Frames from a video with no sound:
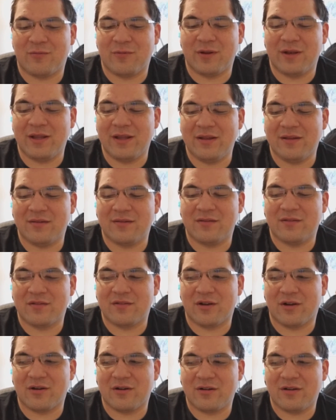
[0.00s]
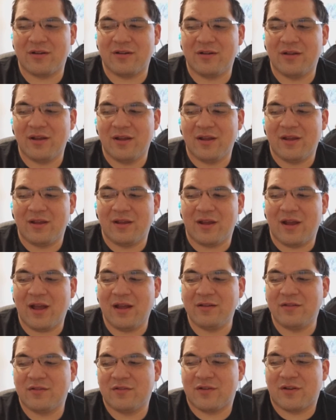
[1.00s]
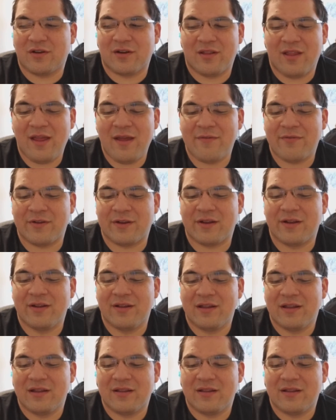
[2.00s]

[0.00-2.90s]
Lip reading: when it started, I just started laughing.